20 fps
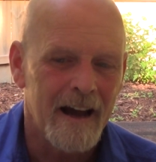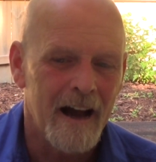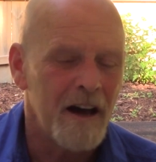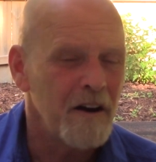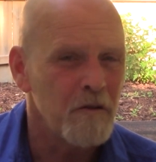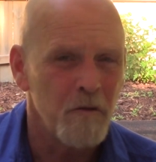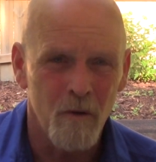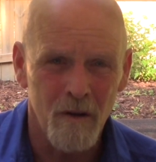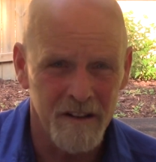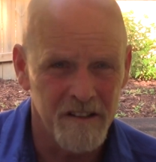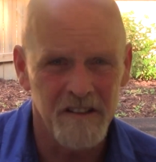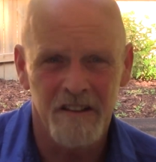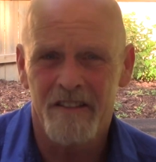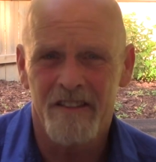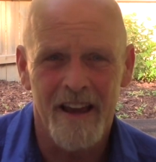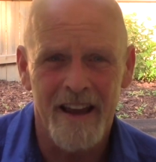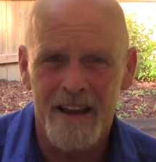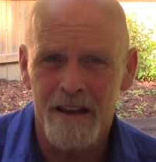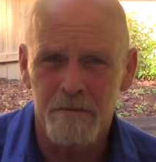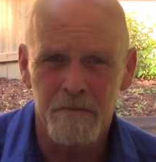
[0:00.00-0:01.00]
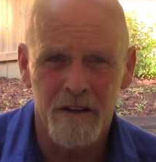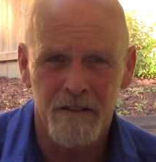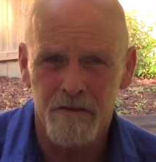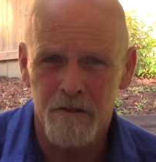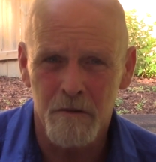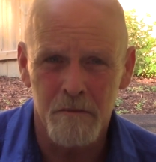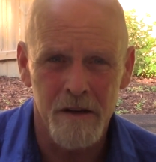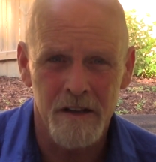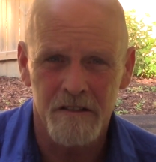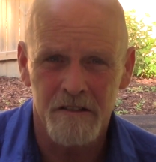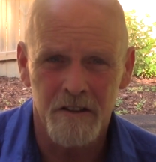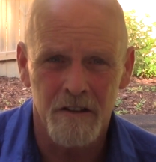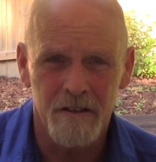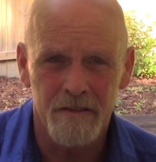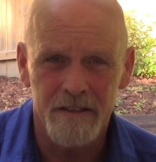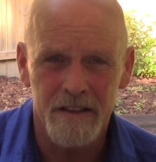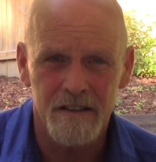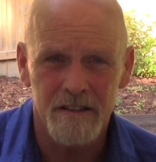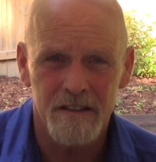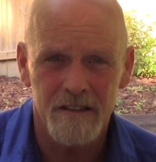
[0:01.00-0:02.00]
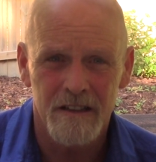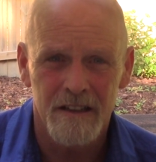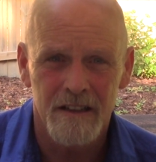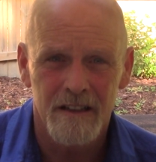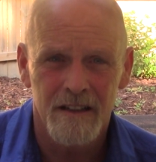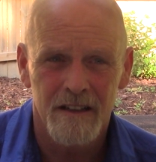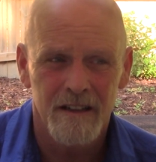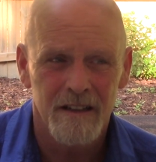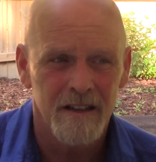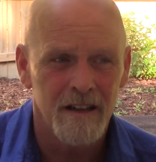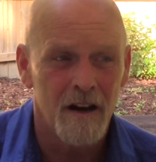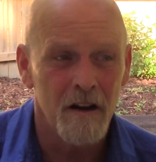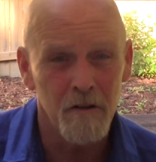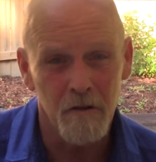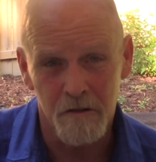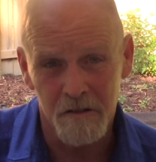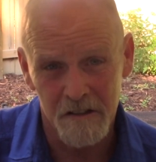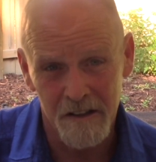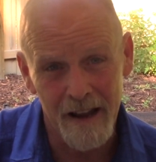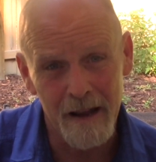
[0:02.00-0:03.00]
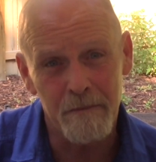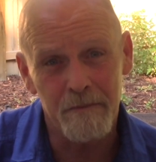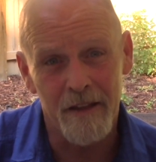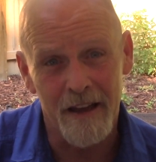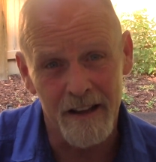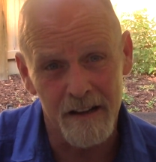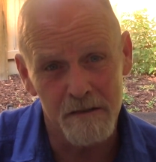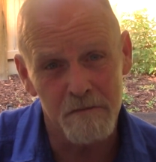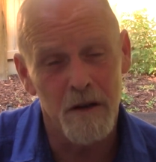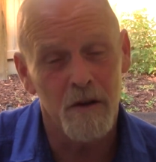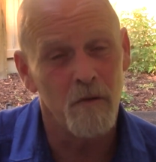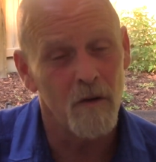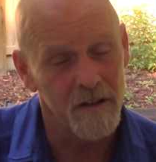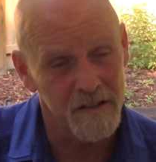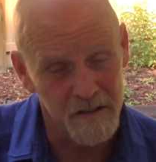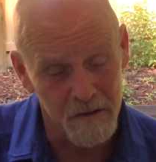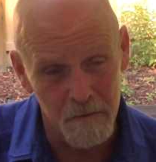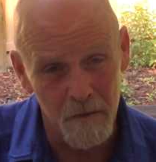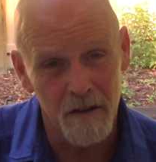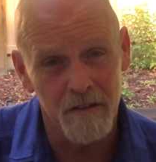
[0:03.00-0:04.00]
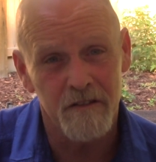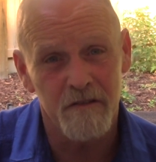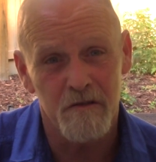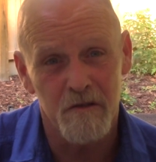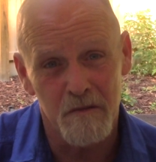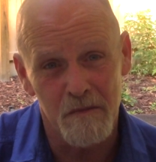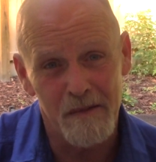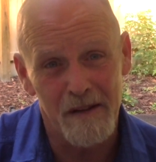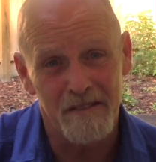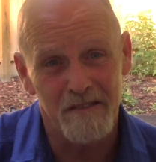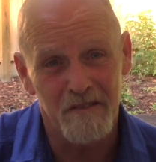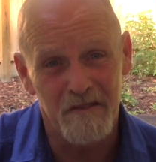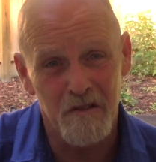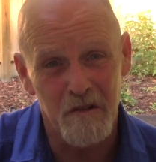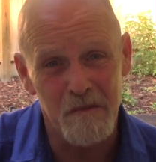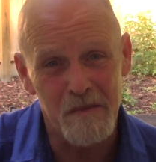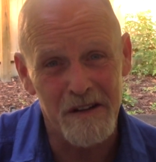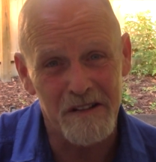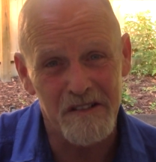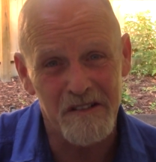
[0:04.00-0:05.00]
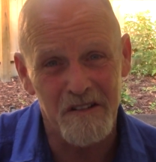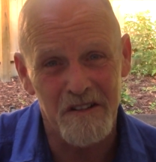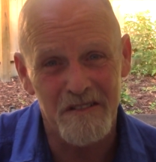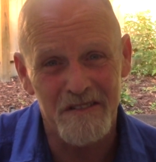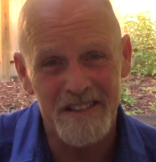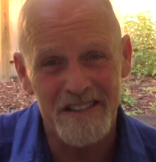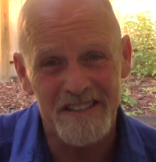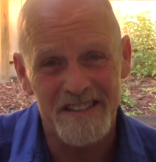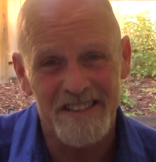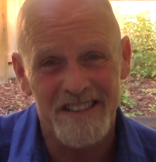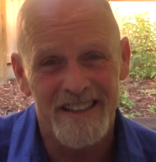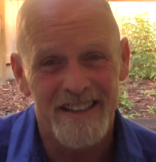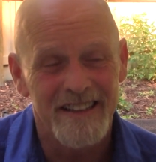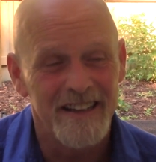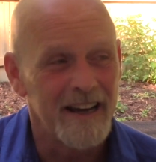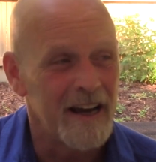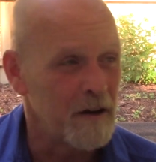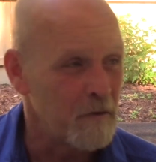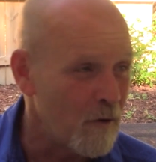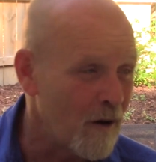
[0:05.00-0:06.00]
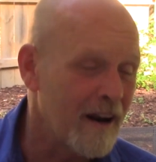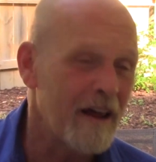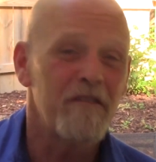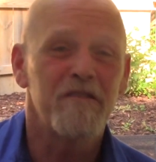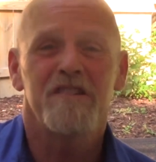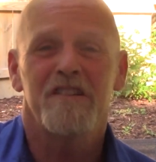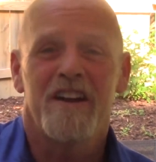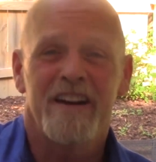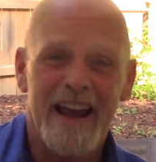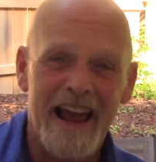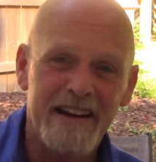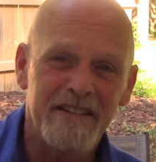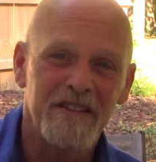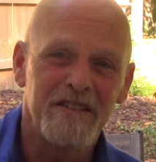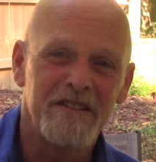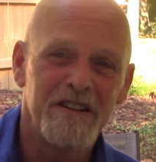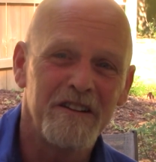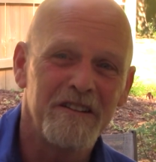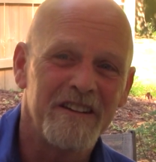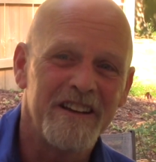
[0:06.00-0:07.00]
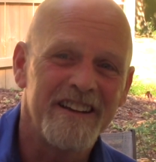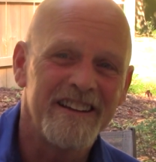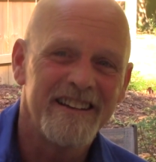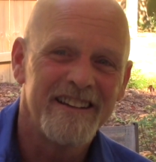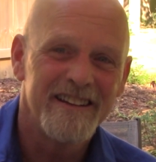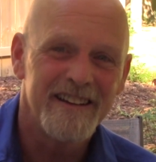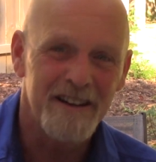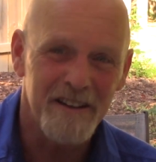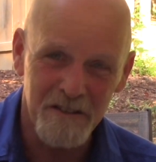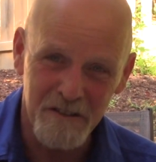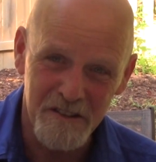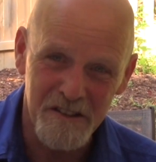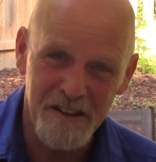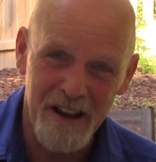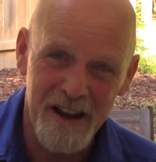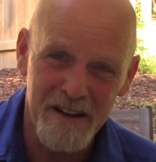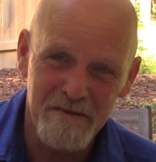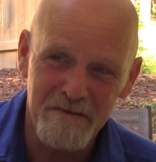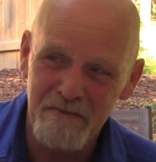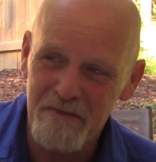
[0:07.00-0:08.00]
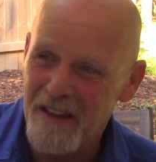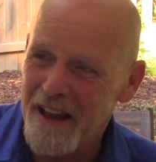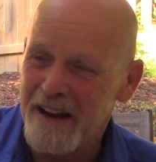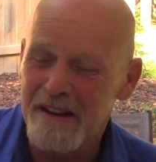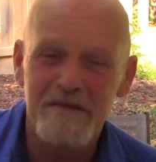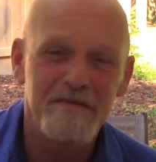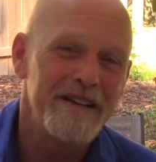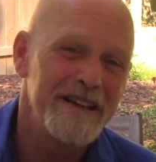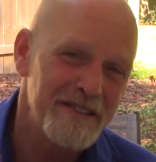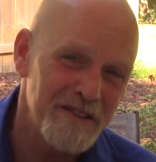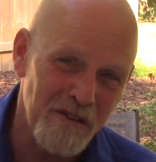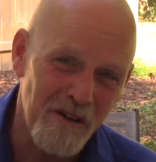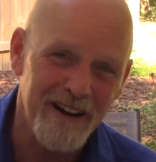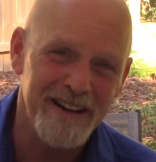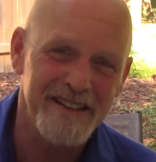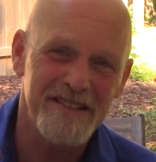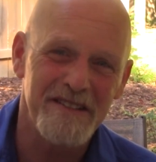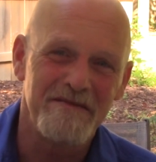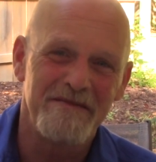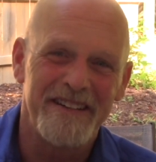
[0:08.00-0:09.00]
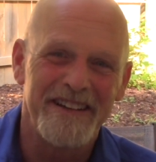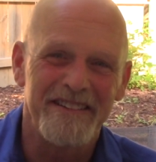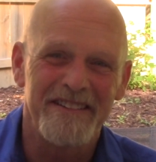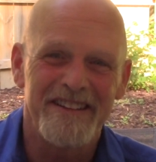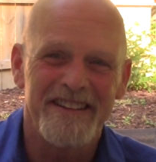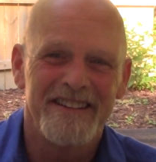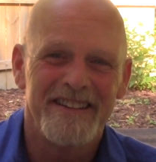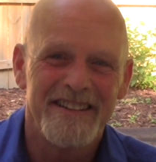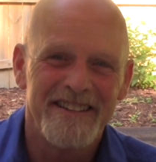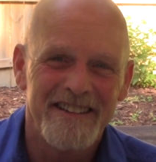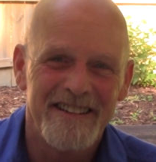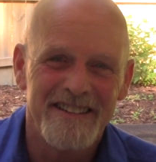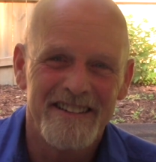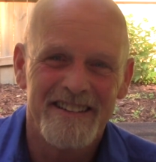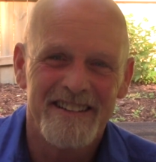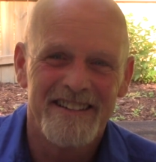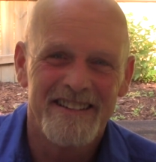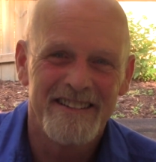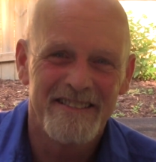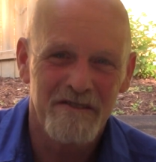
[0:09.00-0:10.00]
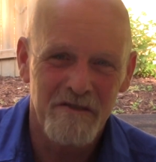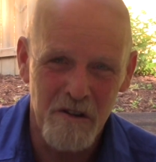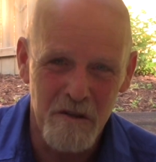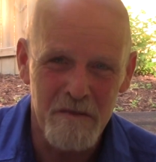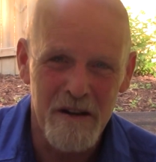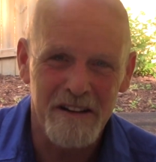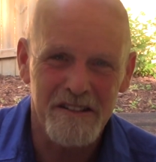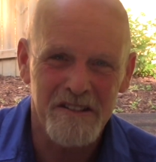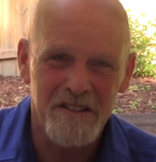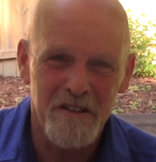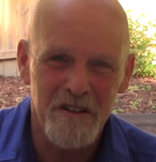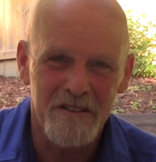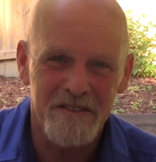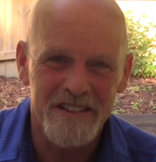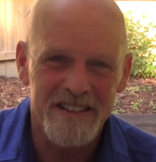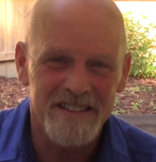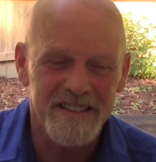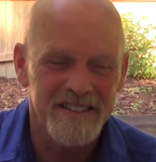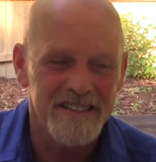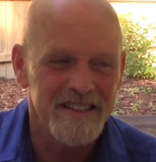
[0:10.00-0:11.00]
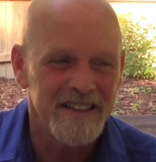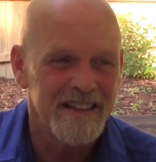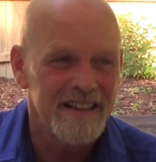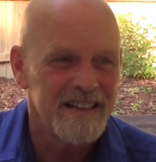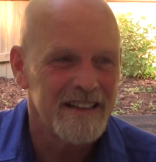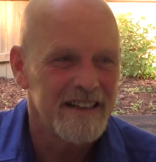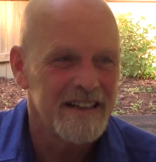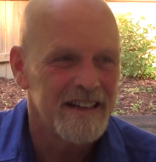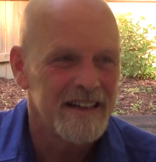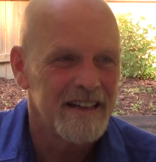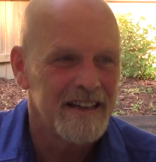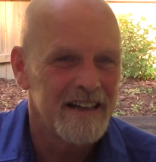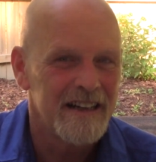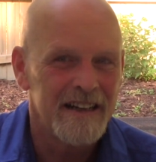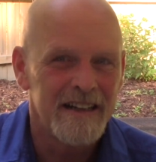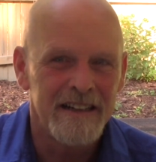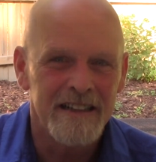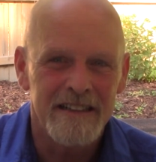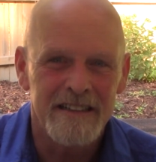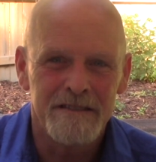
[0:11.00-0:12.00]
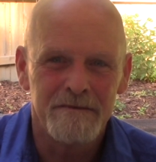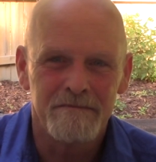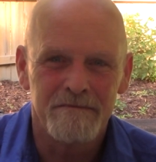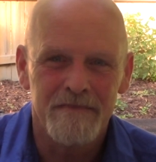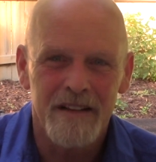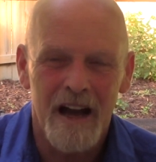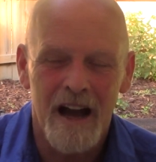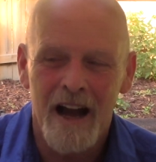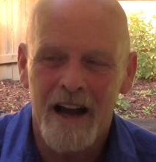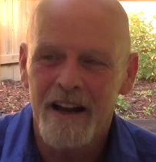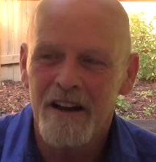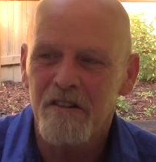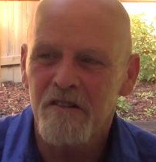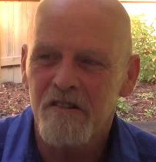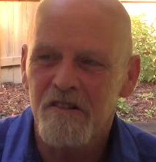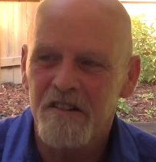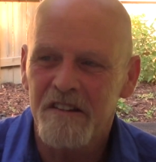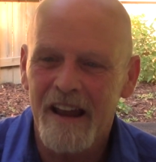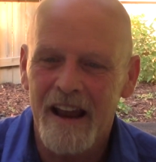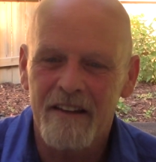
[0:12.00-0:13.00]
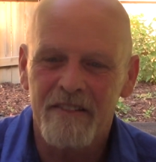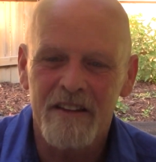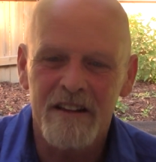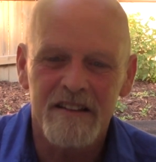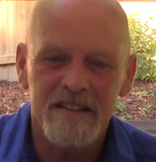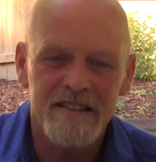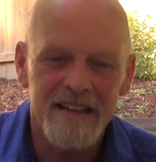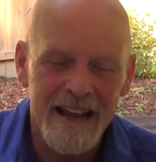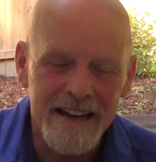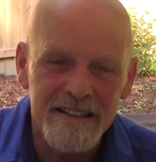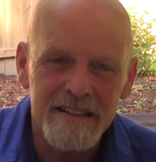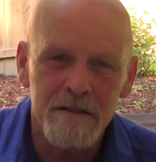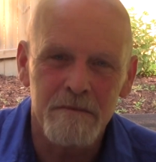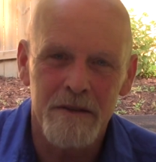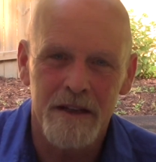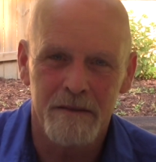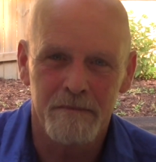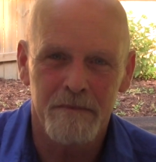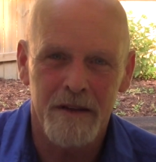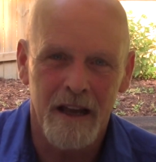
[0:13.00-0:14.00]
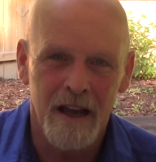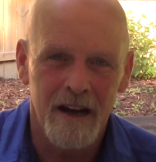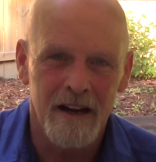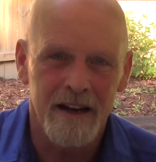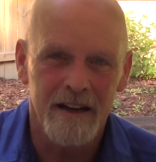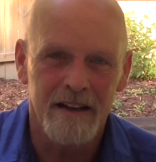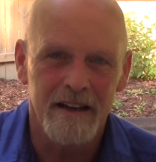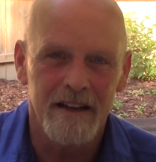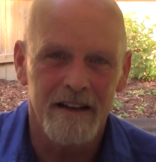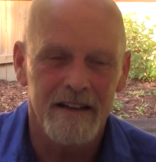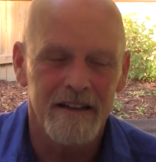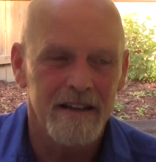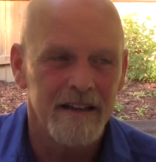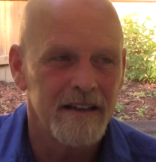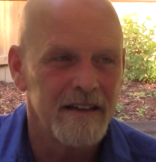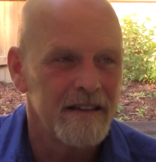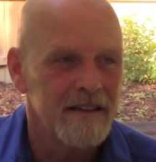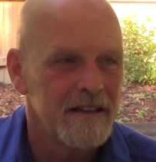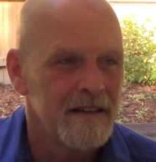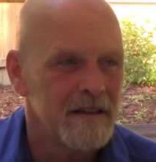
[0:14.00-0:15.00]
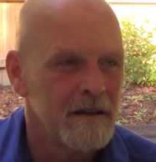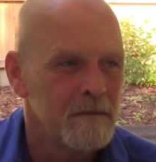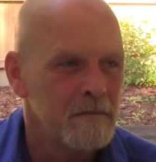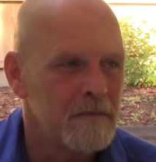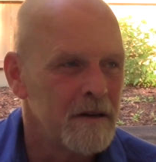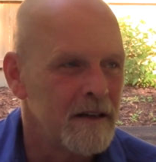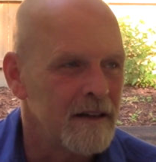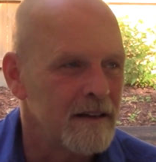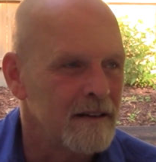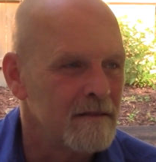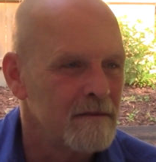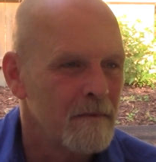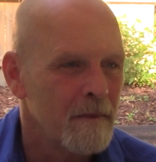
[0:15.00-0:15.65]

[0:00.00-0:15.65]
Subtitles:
don't want you thanking me for my service. Uncle Sam thanks me once a month for my service. And while I was on active duty, Uncle Sam thanked me twice a month for my service. I understand the sentiment behind it, but